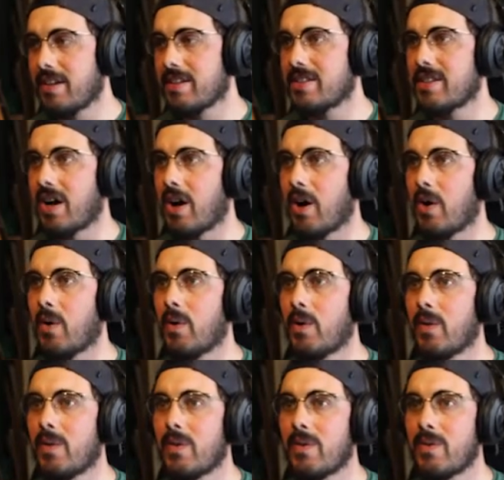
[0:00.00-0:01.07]

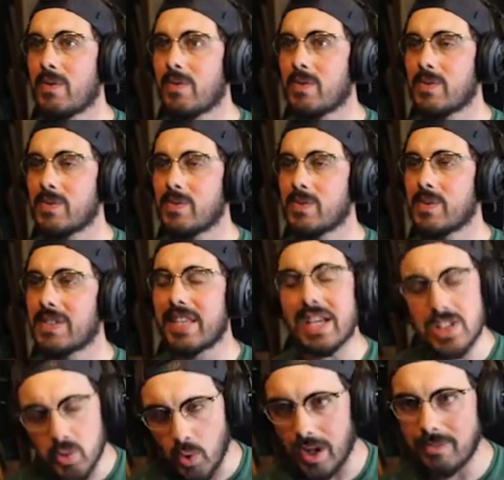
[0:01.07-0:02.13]
So with
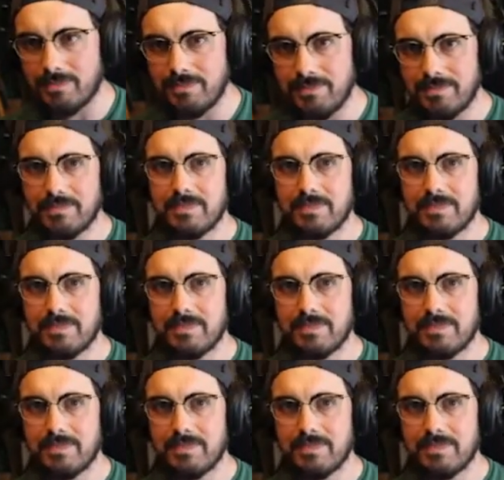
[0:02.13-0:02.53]
this one,